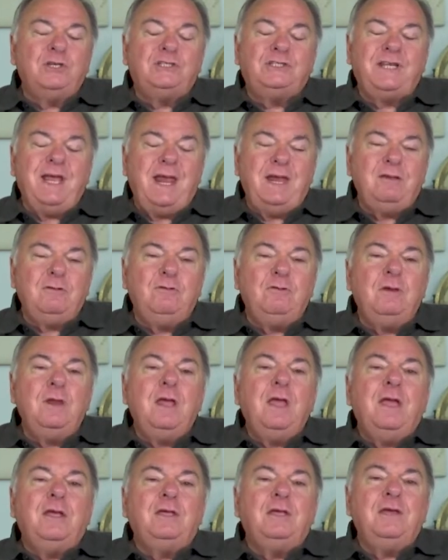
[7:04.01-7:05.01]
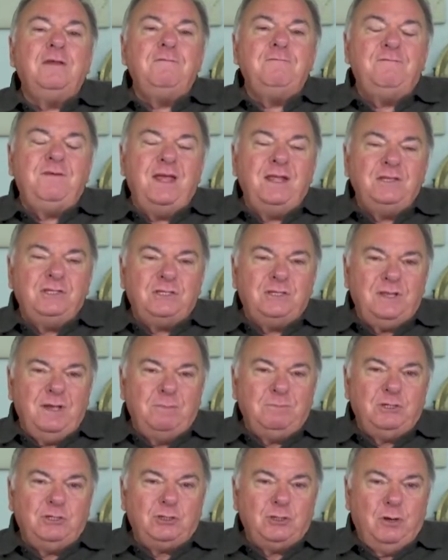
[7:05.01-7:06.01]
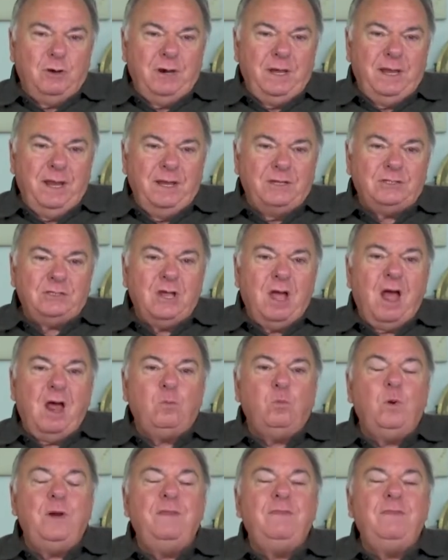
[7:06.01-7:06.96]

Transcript: Satan convinced them to turn against God.